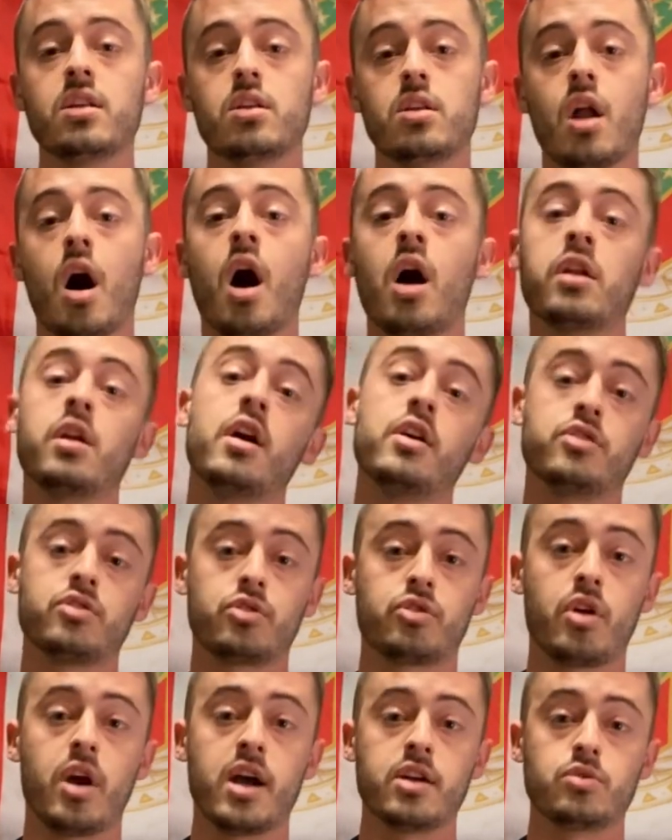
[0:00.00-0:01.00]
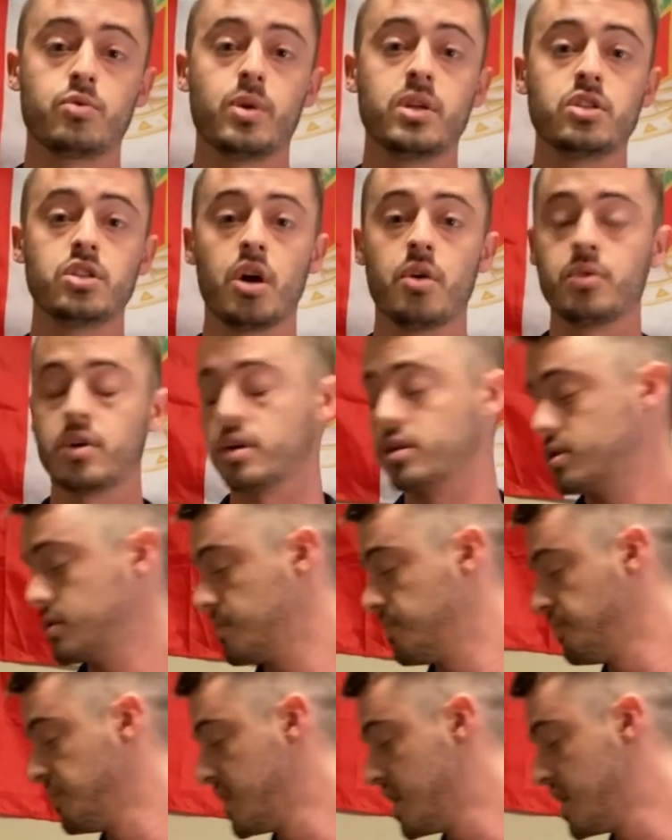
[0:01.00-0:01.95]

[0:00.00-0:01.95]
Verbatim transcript: non undergraduate donors.